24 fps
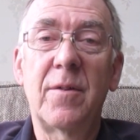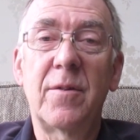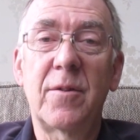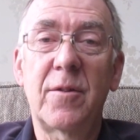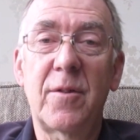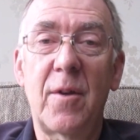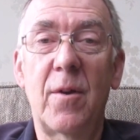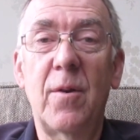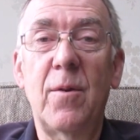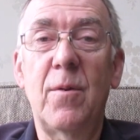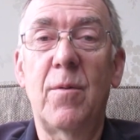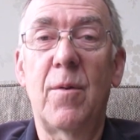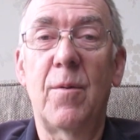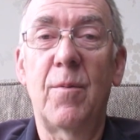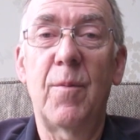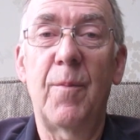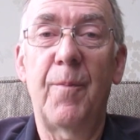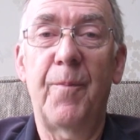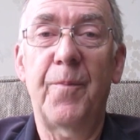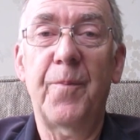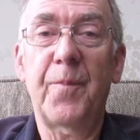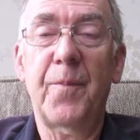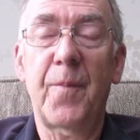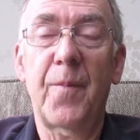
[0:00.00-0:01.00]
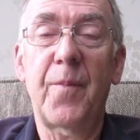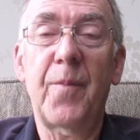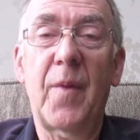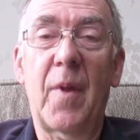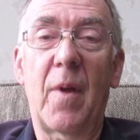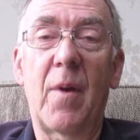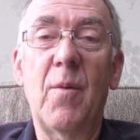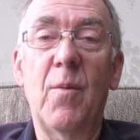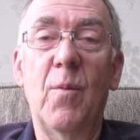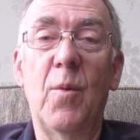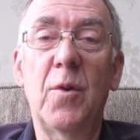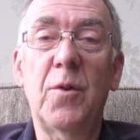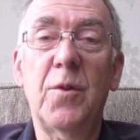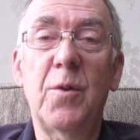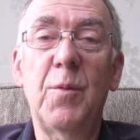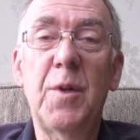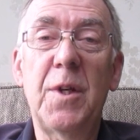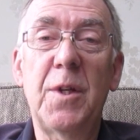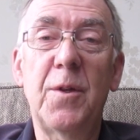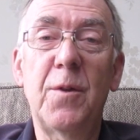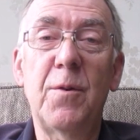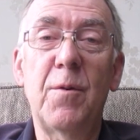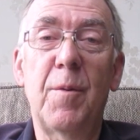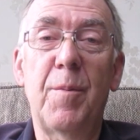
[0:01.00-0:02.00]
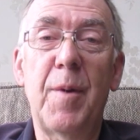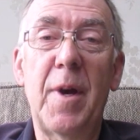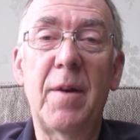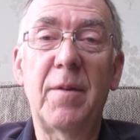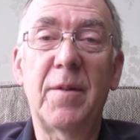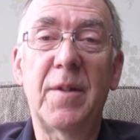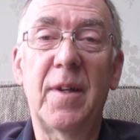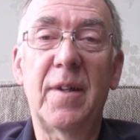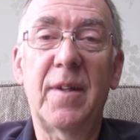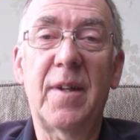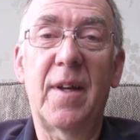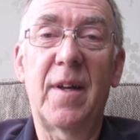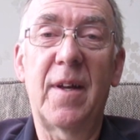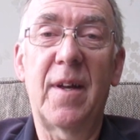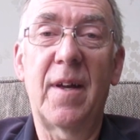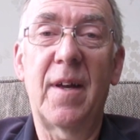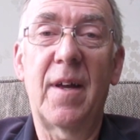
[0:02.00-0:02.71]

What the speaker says: So what do we do about it?